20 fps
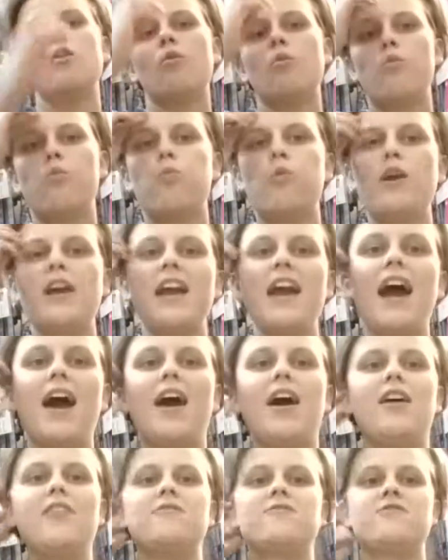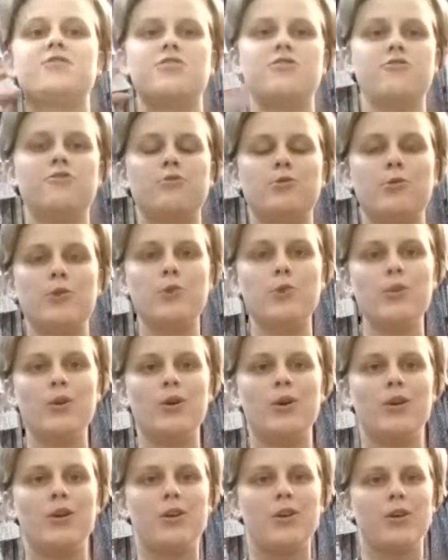We have to
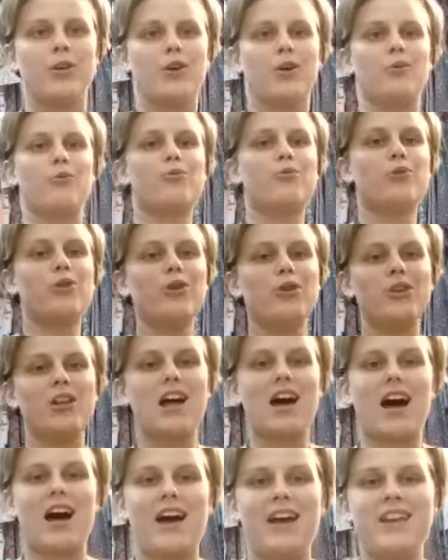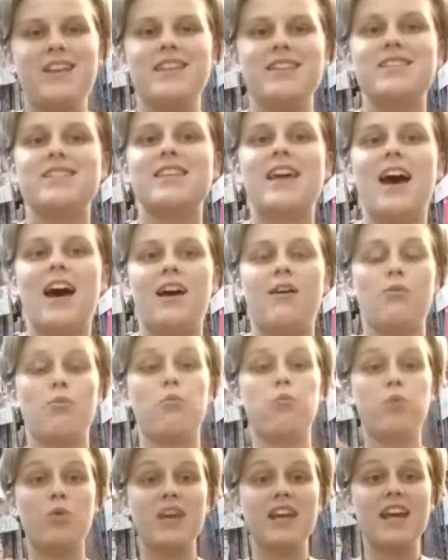realize that
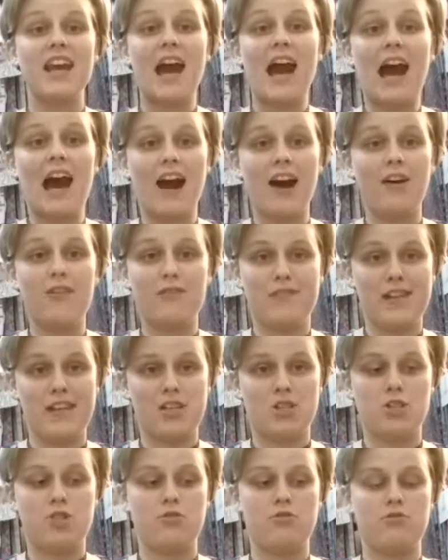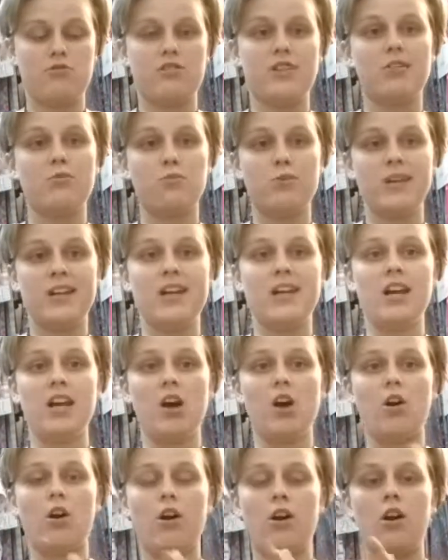we have issues that we
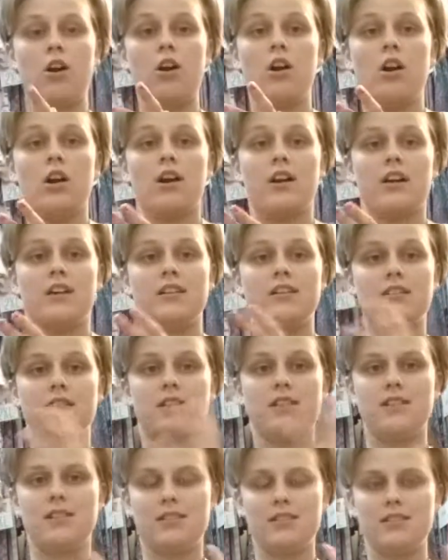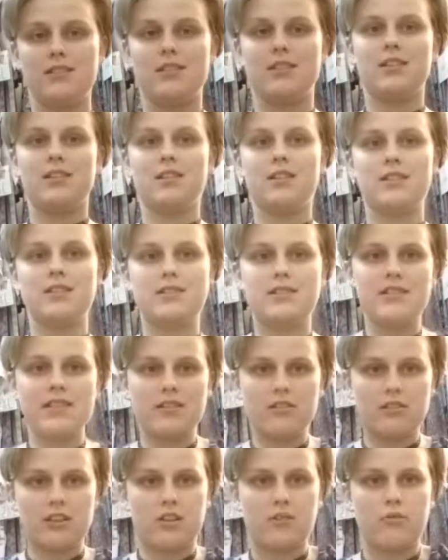are
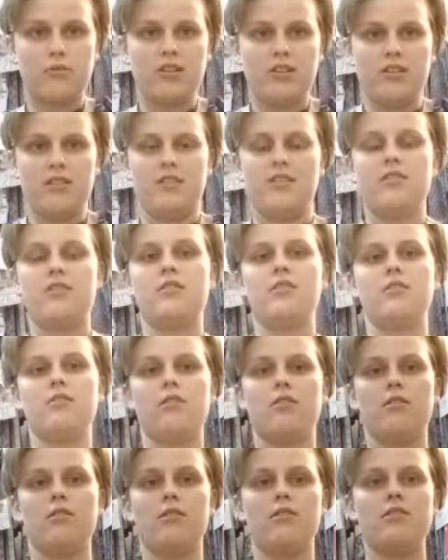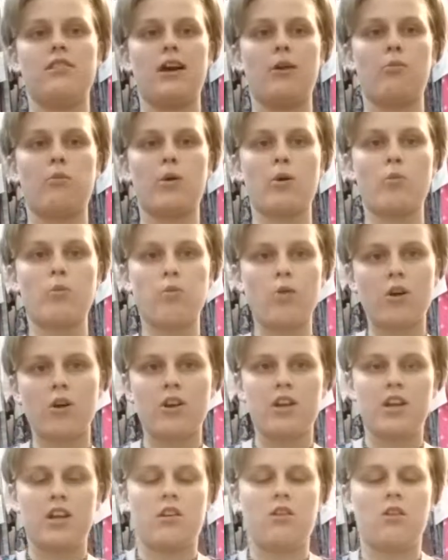dealing with, that we're
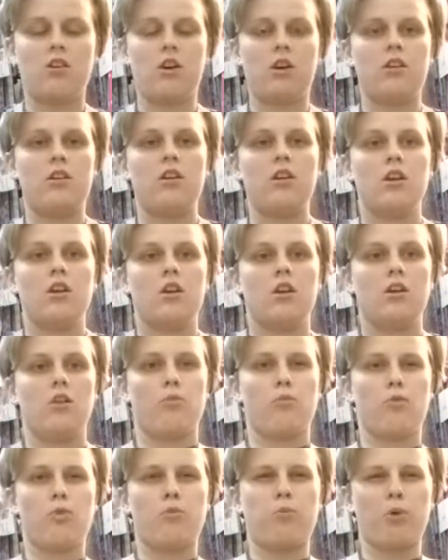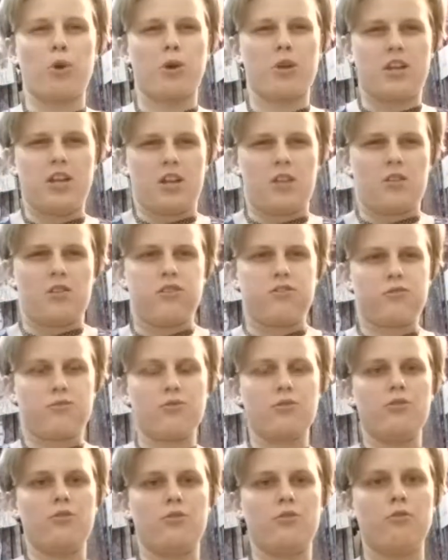working on, we're working
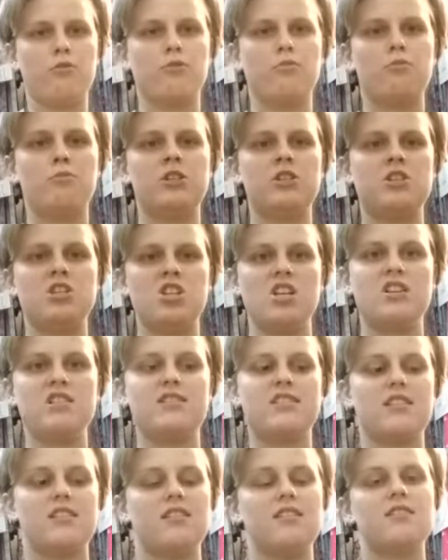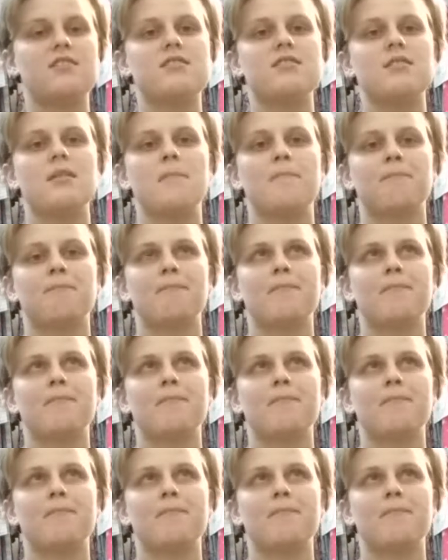through with Jesus,